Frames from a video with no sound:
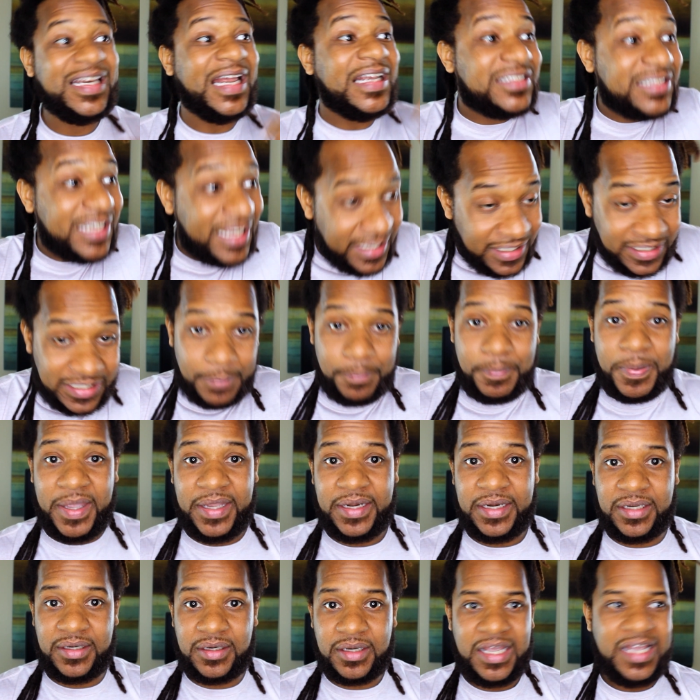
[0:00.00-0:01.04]
that's
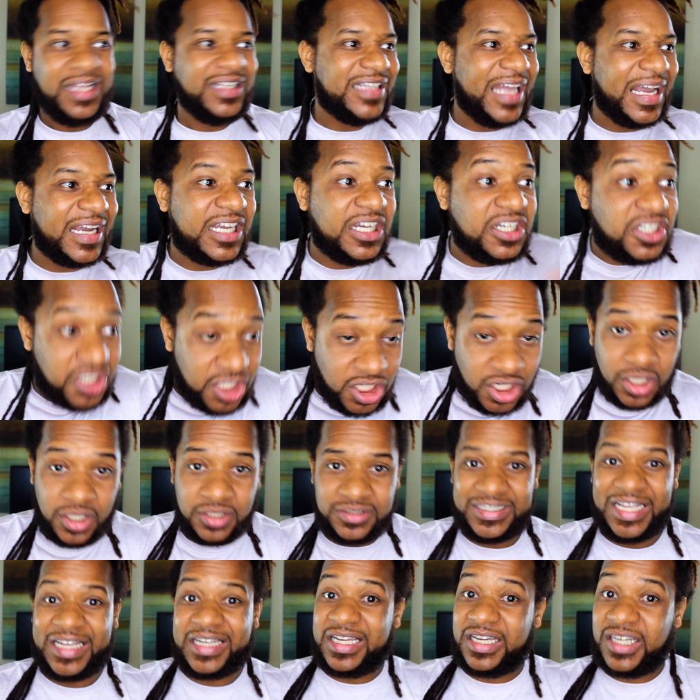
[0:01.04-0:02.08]
independent, that can
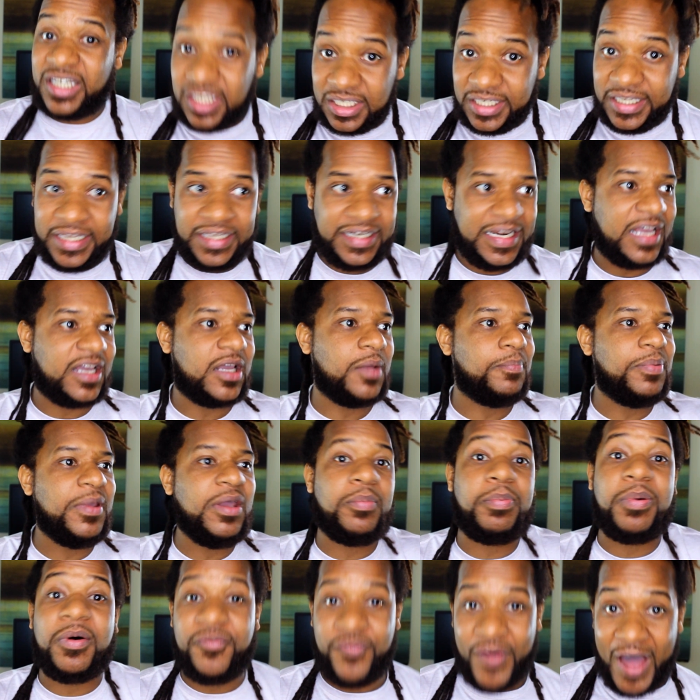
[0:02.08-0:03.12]
cook, that can clean, that can
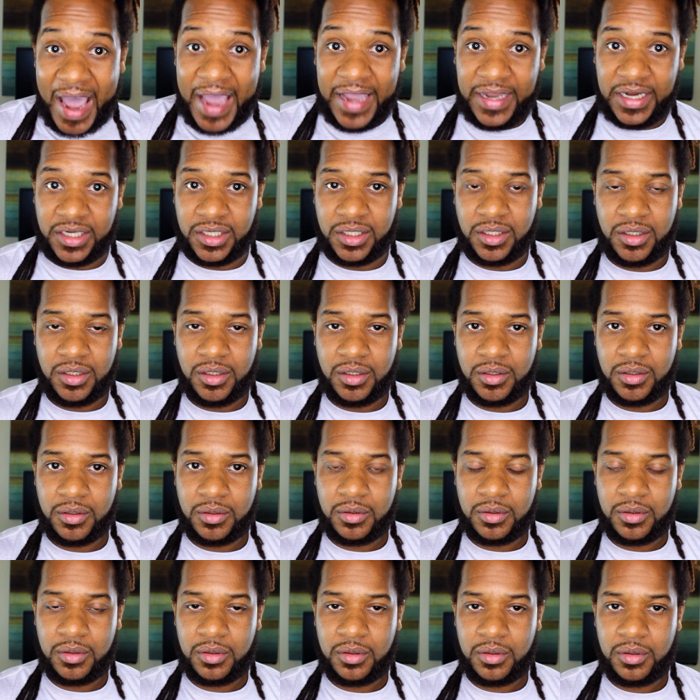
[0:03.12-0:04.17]
be a provider.
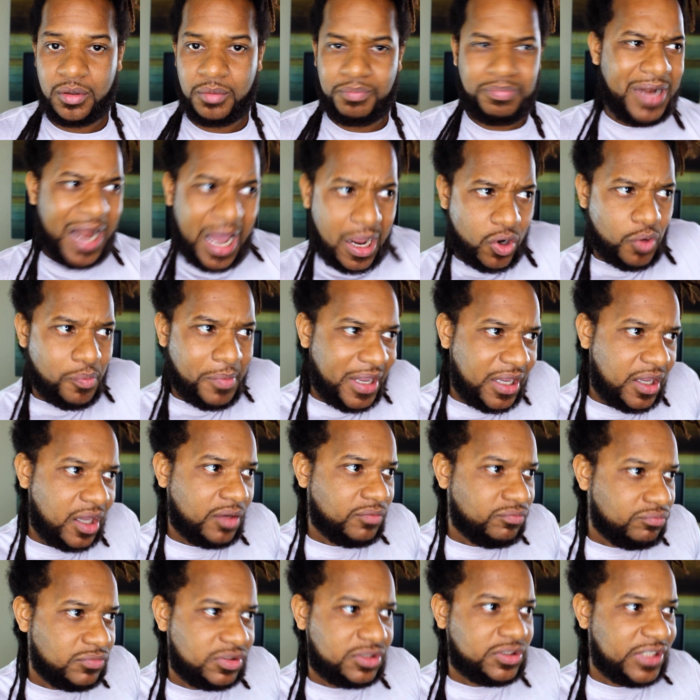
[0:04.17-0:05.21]
But I don't make
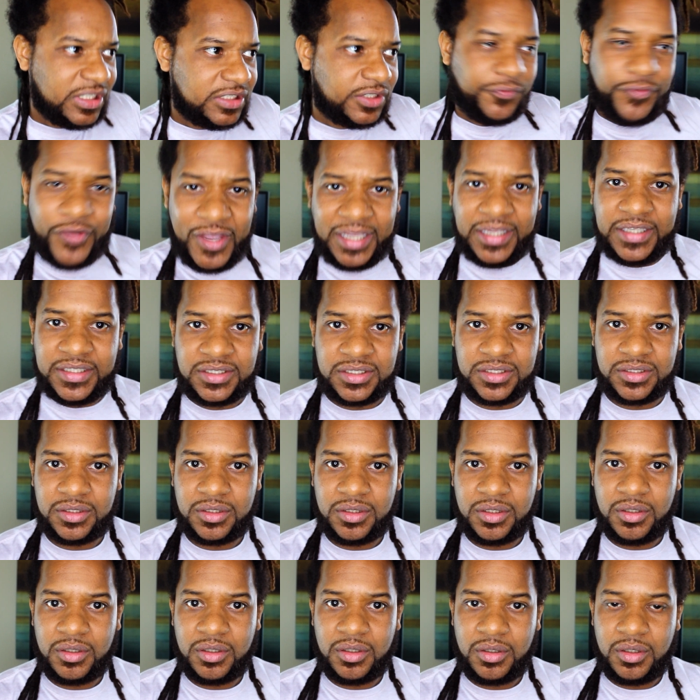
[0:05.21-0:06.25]
six
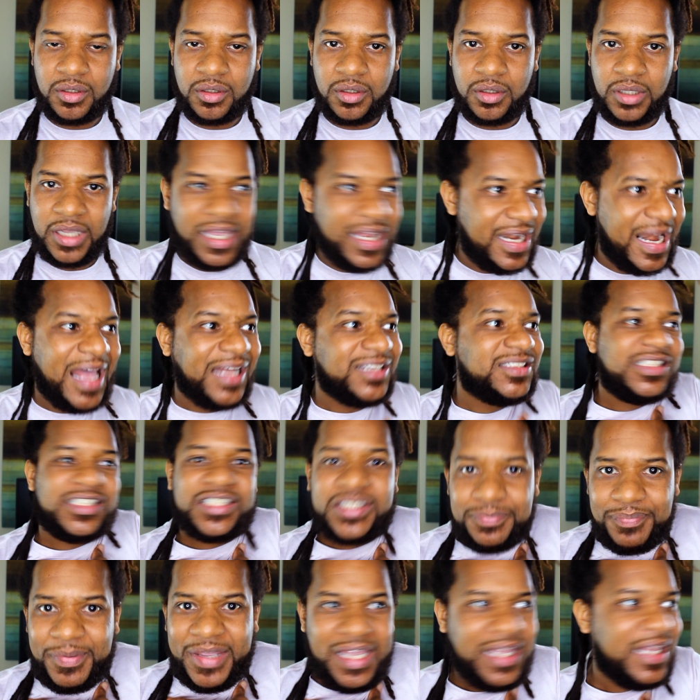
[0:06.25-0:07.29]
figures. And not
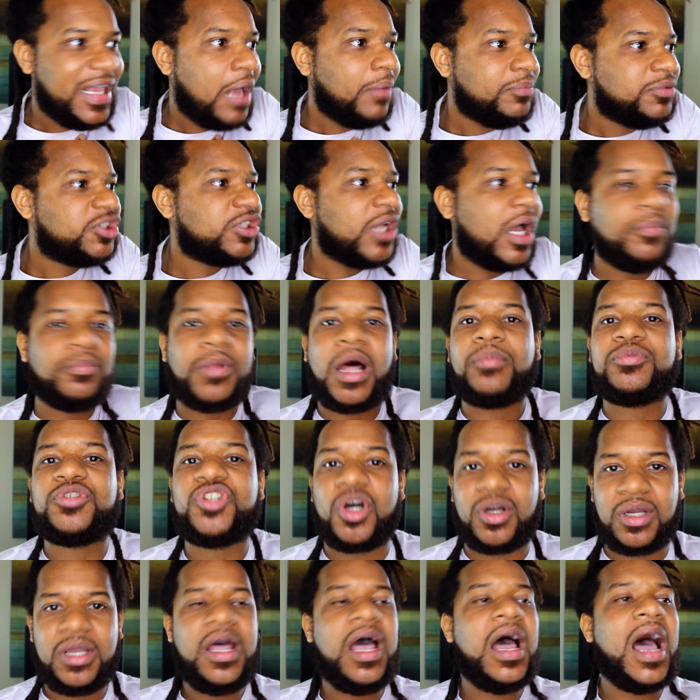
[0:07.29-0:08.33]
just me,
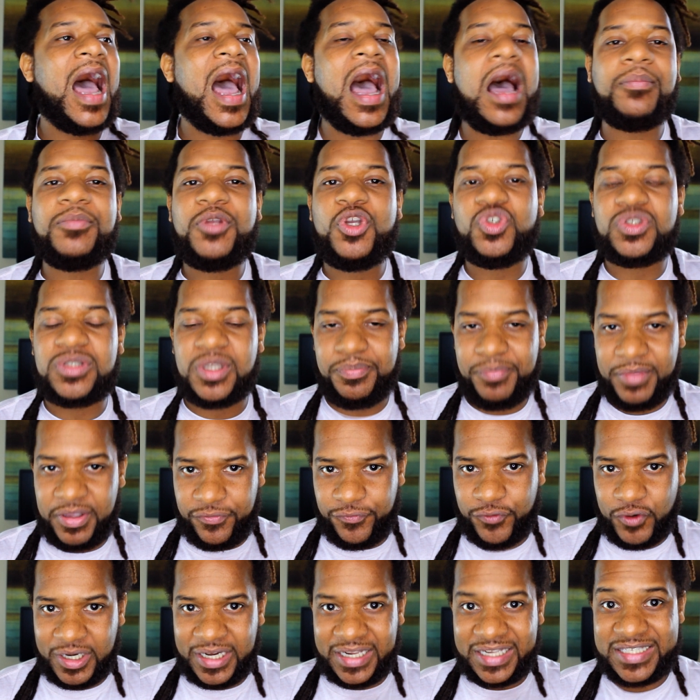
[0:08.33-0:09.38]
I'm using
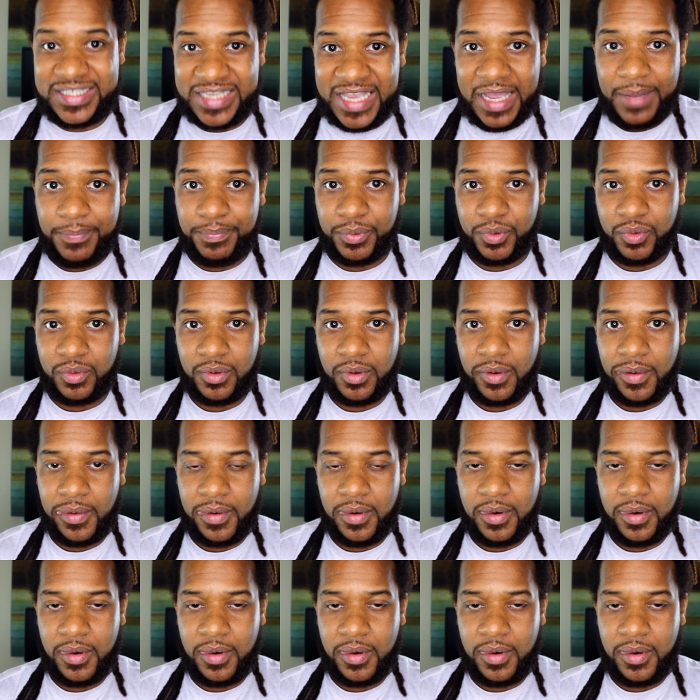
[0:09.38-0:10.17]
me for an example.